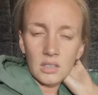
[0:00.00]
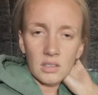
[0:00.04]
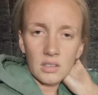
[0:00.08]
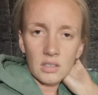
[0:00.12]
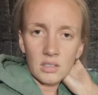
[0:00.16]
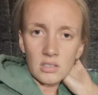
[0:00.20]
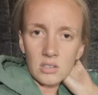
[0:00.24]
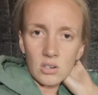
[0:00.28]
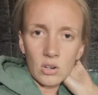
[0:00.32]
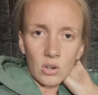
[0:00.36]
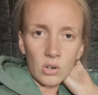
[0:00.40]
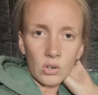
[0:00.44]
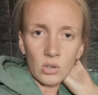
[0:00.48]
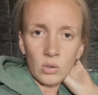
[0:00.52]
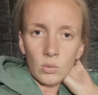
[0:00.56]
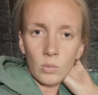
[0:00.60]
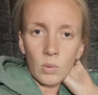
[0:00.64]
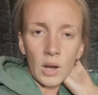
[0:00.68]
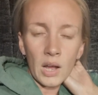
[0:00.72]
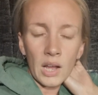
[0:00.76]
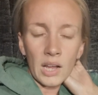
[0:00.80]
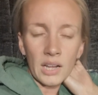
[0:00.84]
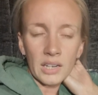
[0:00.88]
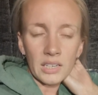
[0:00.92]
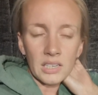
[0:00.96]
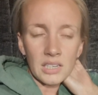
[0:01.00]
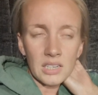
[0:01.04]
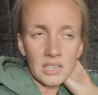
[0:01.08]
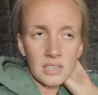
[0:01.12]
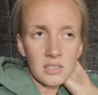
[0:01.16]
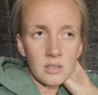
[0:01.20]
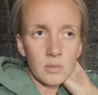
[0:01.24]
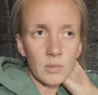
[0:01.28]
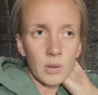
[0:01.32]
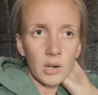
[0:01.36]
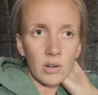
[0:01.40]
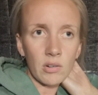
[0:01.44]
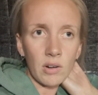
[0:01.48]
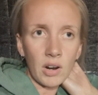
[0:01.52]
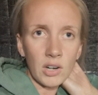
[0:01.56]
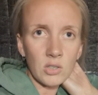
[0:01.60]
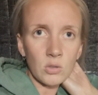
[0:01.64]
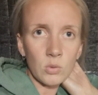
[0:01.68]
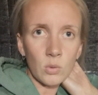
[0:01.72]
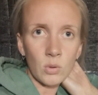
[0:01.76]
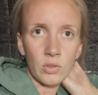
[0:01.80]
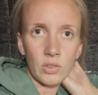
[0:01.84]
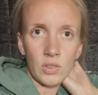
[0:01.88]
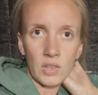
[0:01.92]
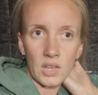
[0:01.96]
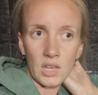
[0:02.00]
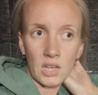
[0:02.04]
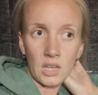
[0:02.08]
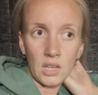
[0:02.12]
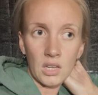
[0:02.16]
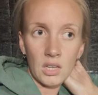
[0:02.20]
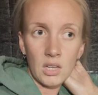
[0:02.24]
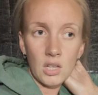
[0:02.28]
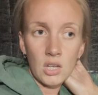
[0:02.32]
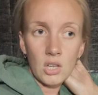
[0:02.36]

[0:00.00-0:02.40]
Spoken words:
That's not going to work. It needs to be a gradual thing.